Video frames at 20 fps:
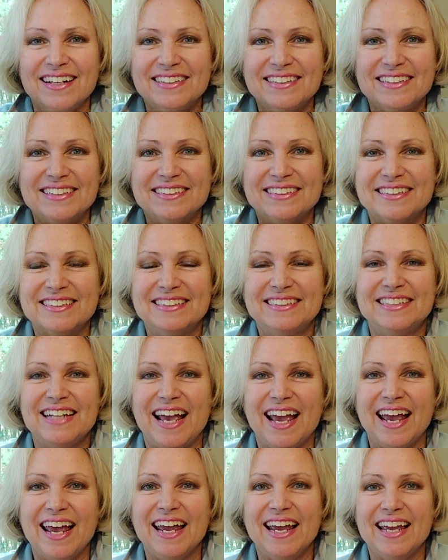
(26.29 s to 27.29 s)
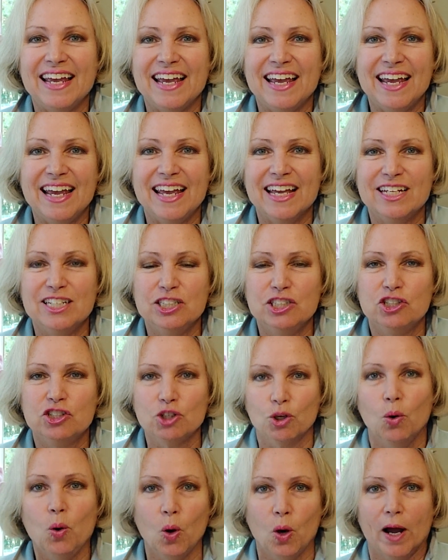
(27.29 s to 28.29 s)
to stay in
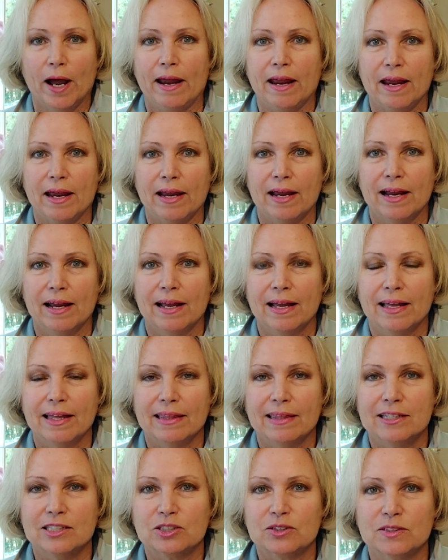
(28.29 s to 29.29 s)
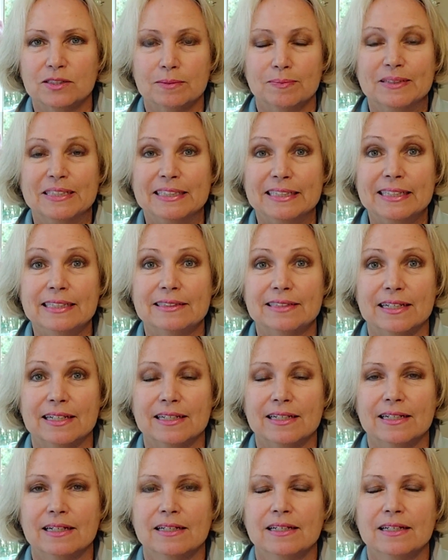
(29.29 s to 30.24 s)
joy this Christmas season